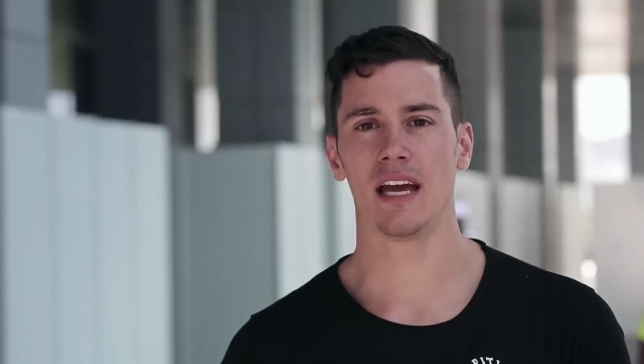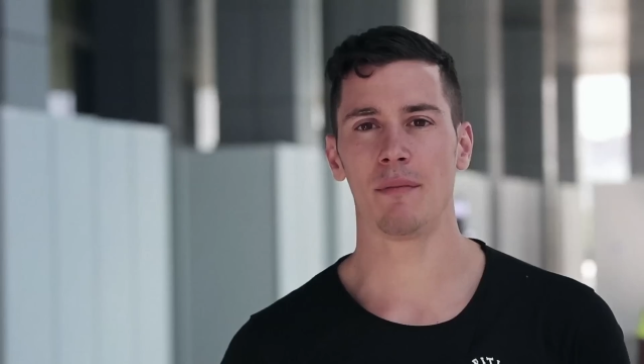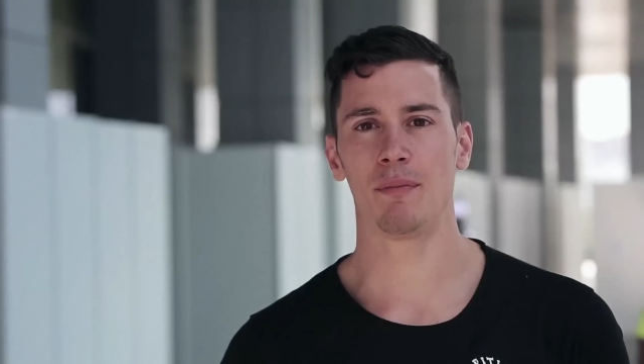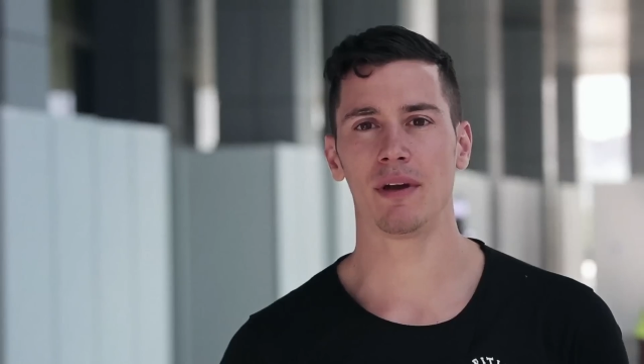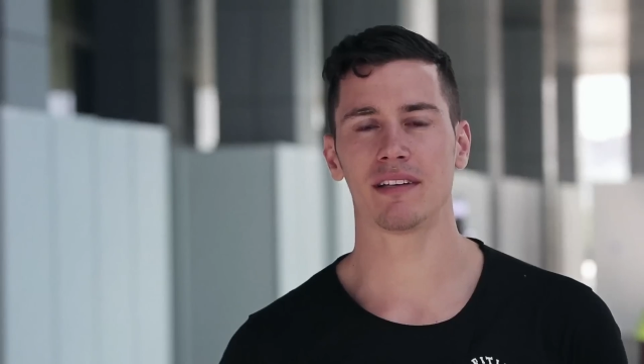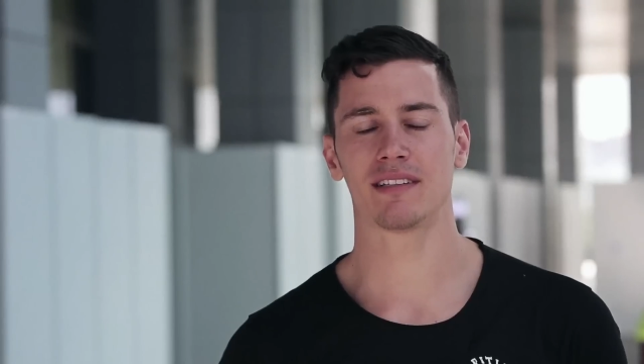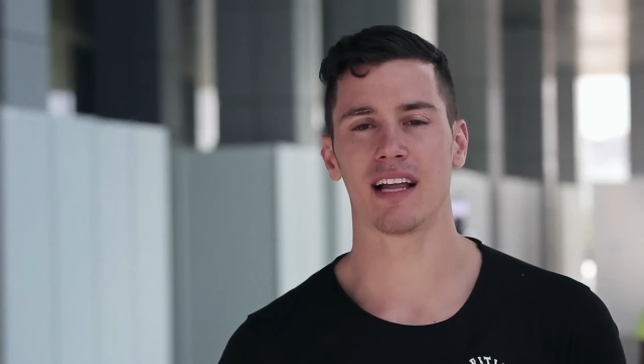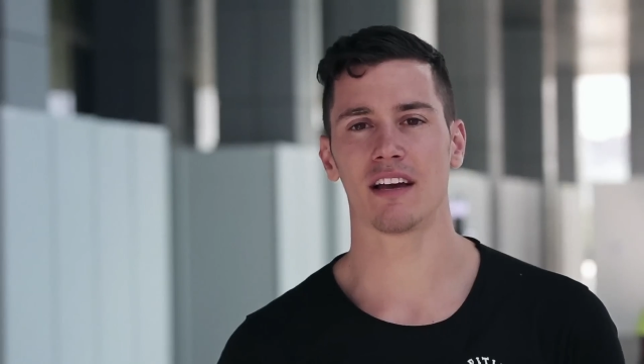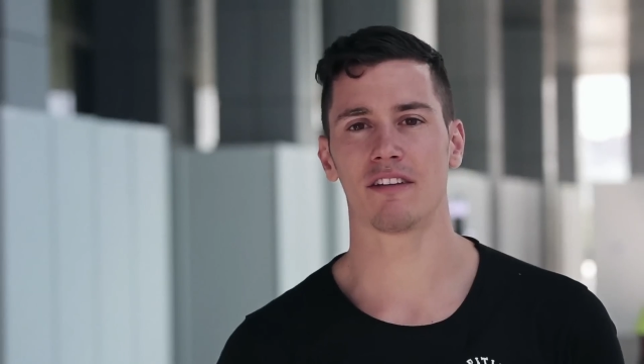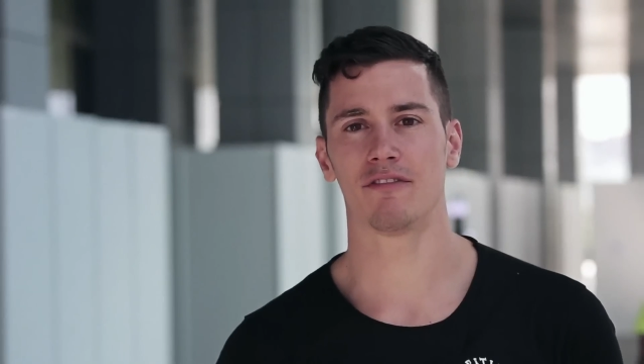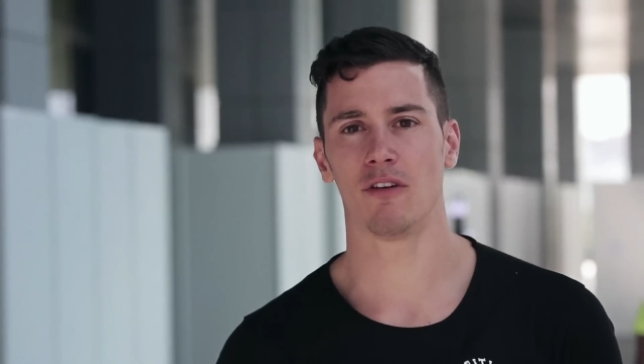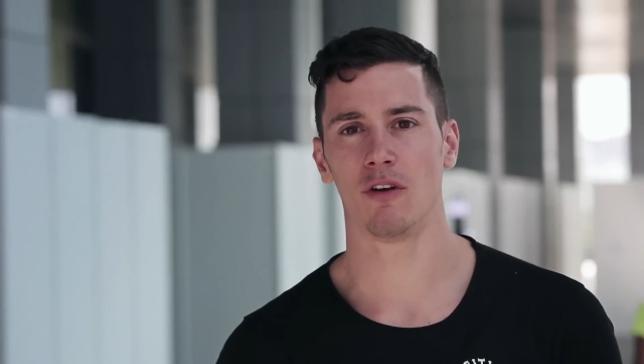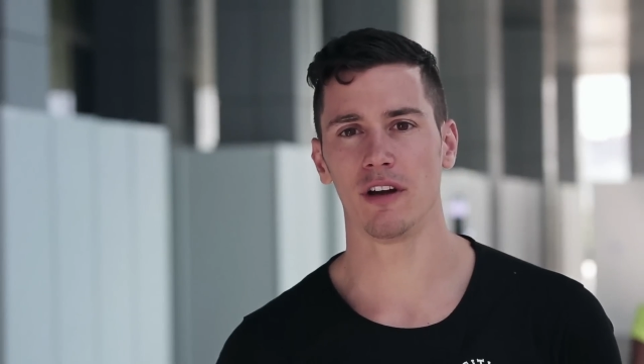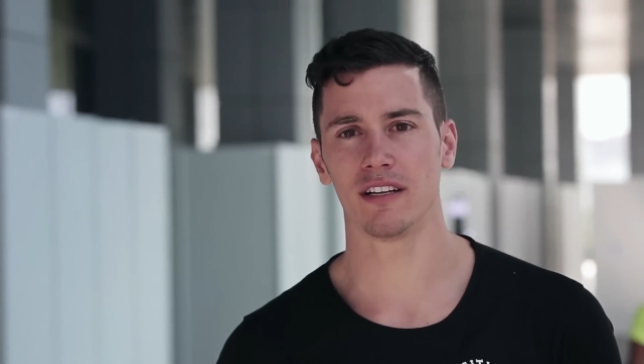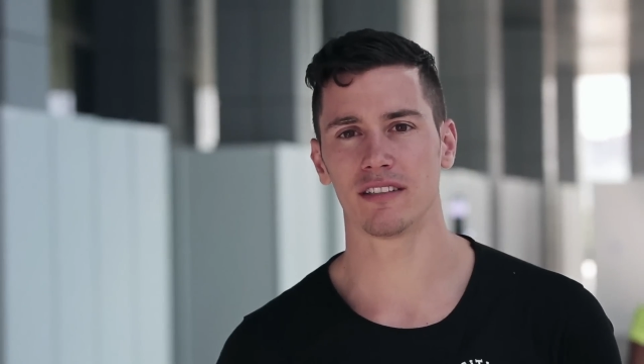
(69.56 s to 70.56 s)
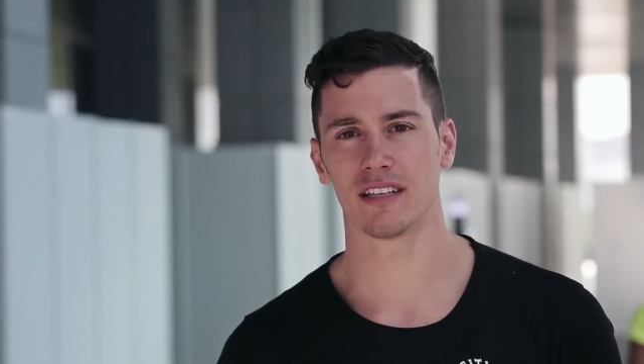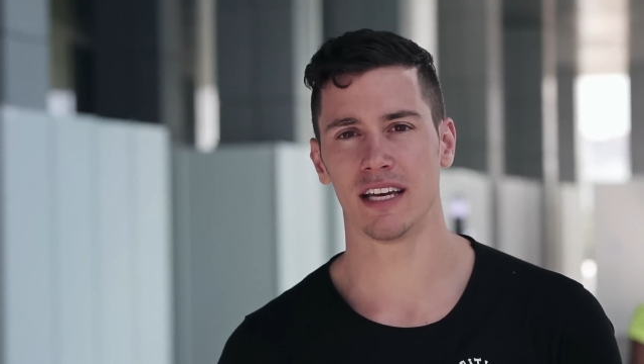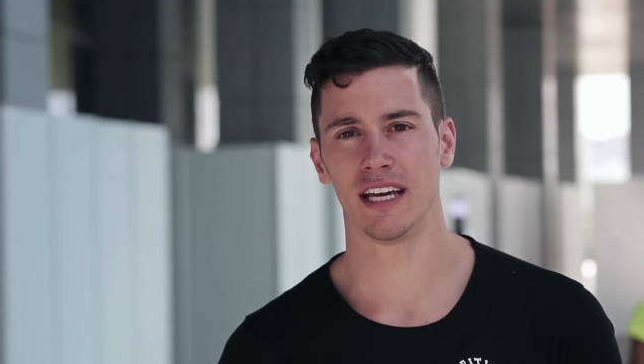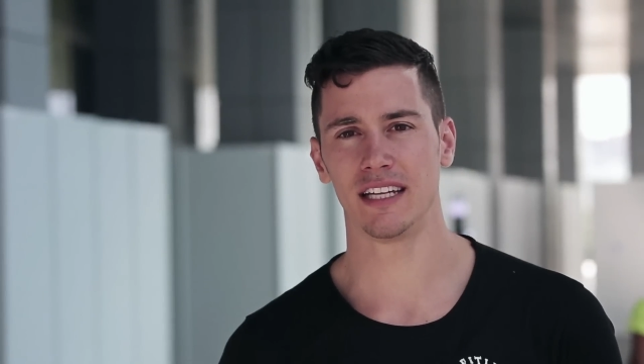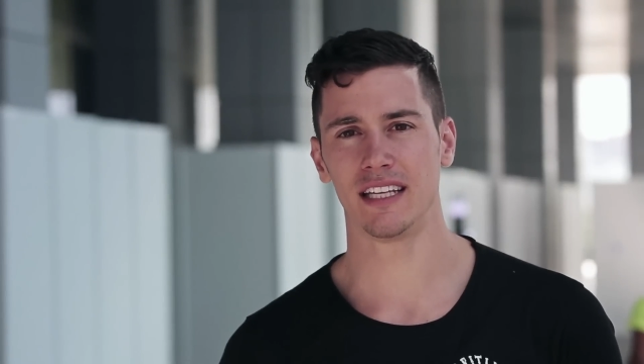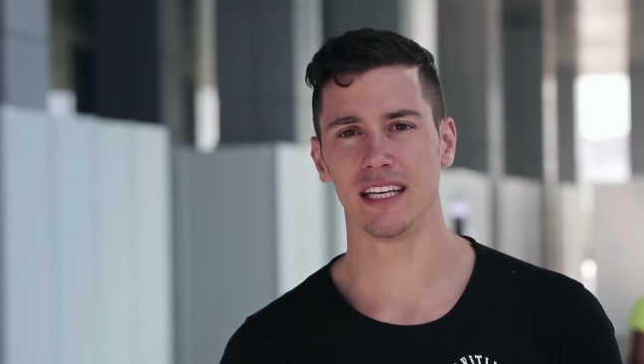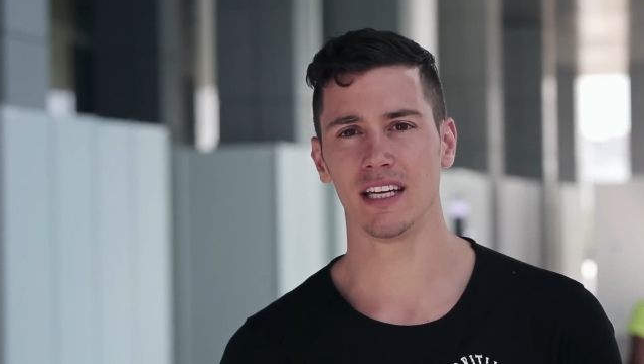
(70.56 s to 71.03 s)
Épée is like foil, it's a
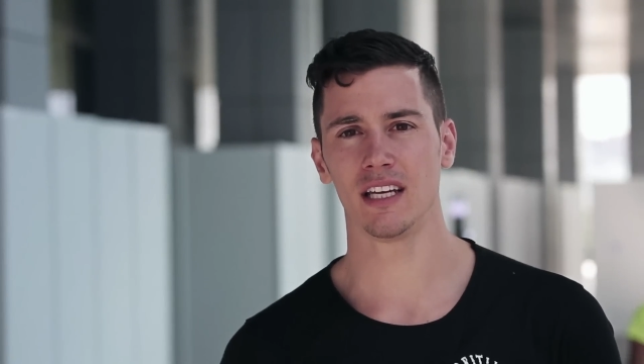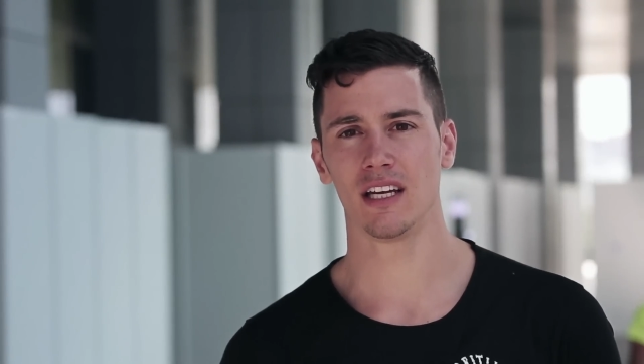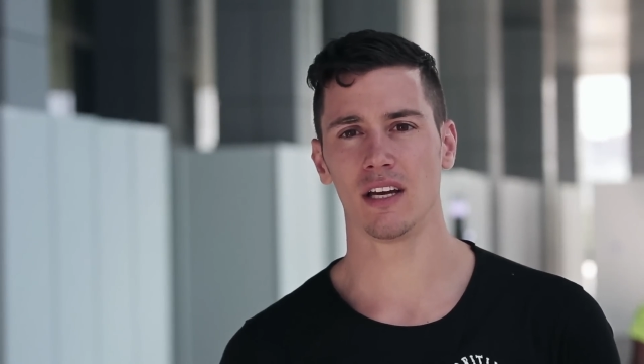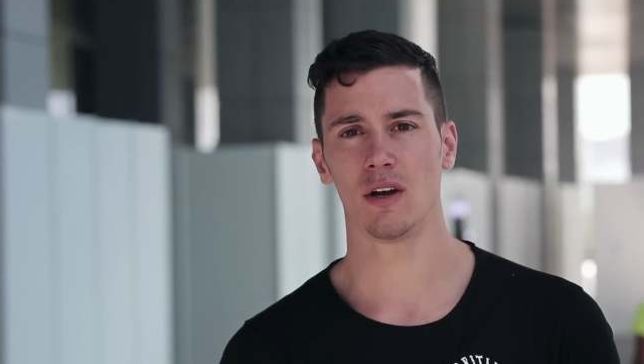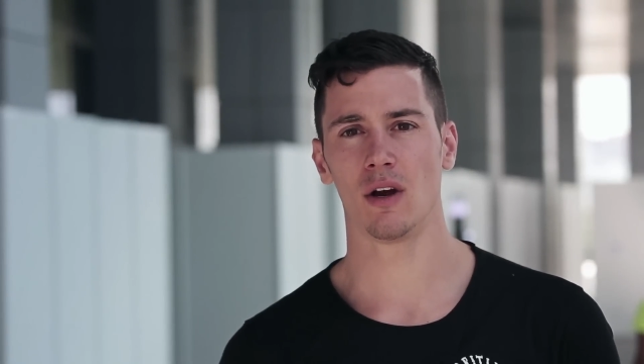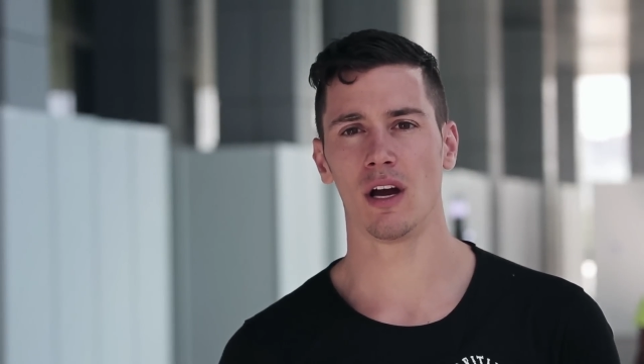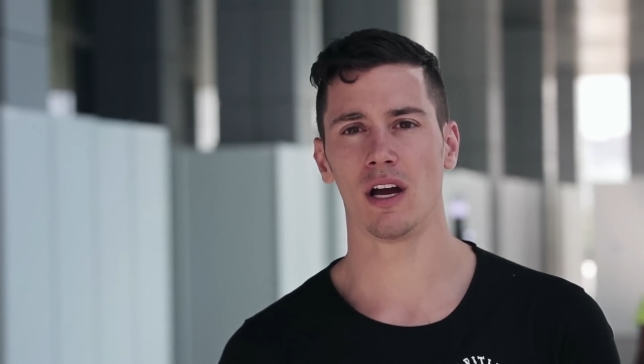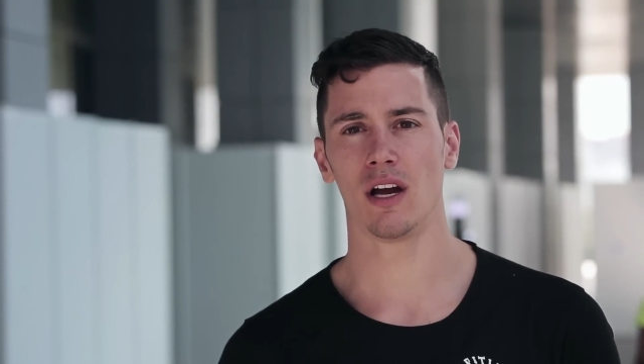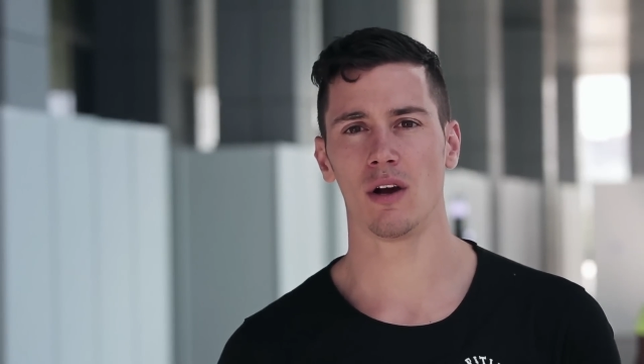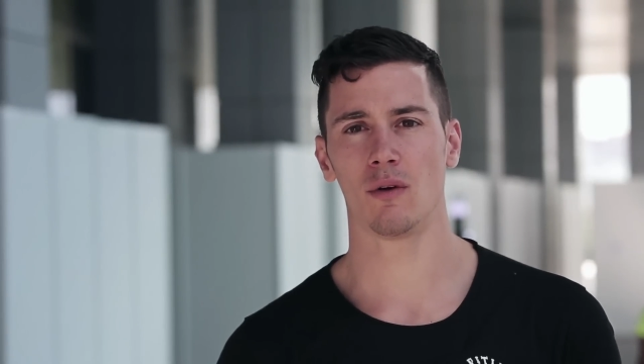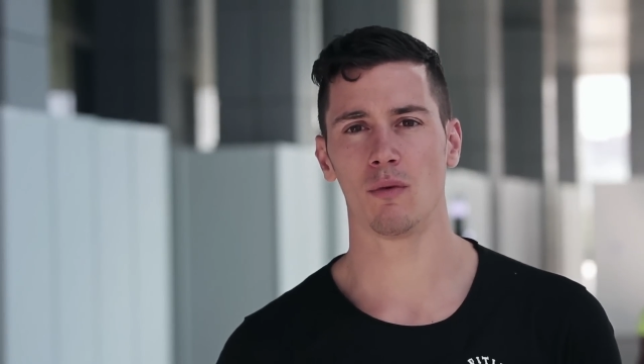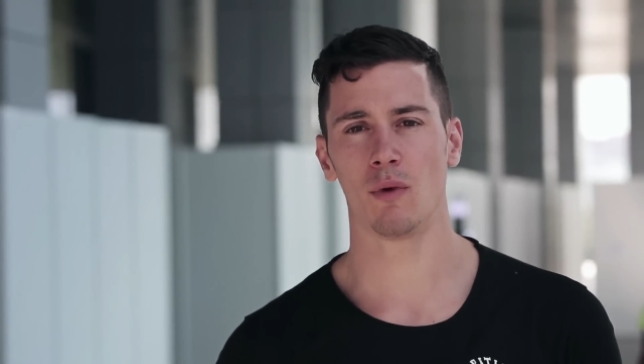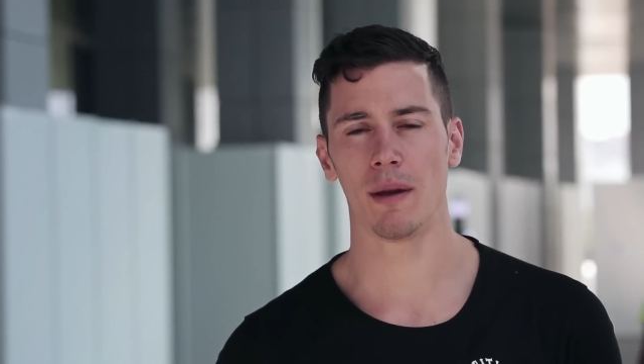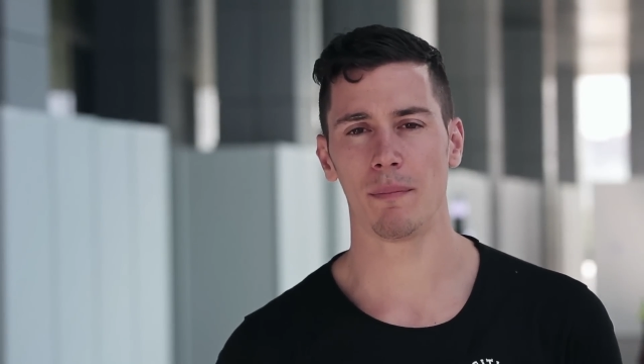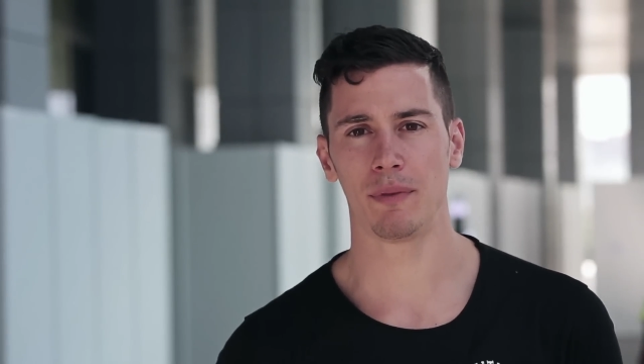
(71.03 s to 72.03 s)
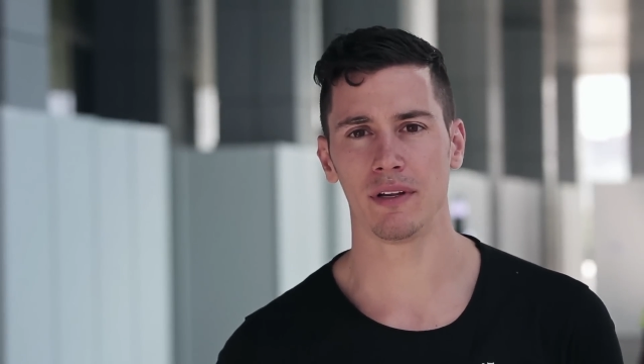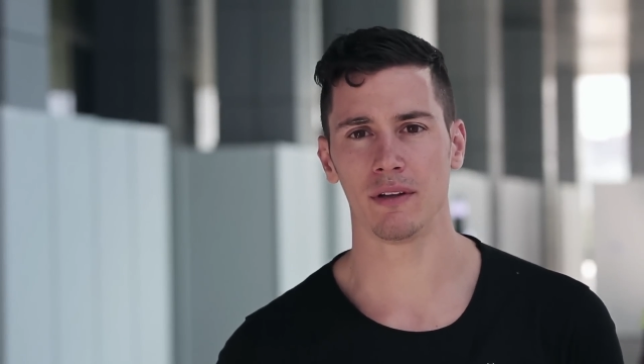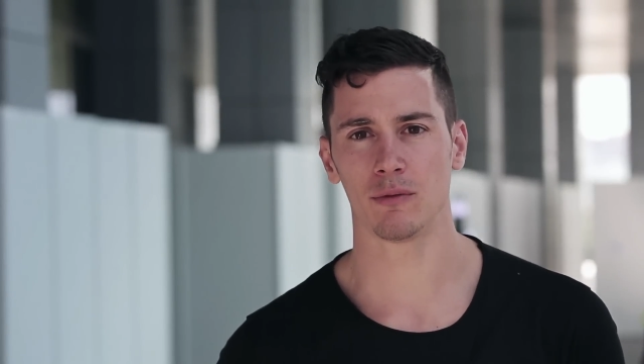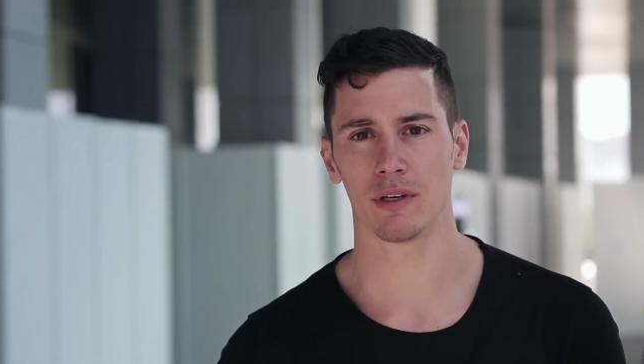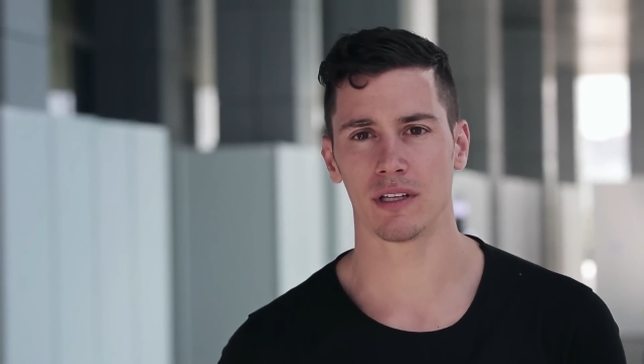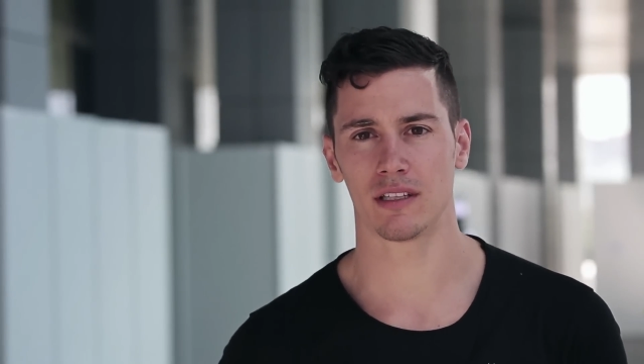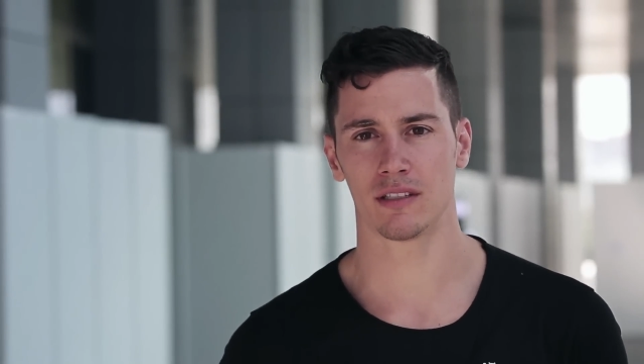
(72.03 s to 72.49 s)
hitting uh,
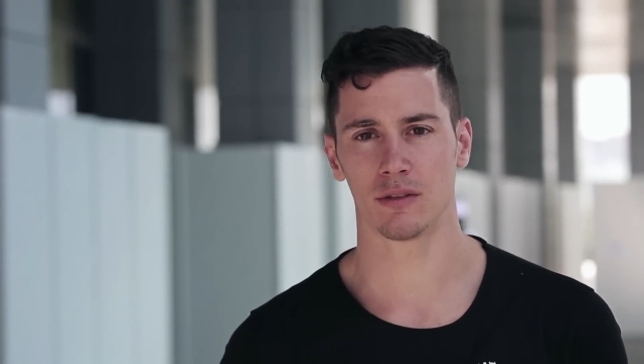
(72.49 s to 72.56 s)
weapon with,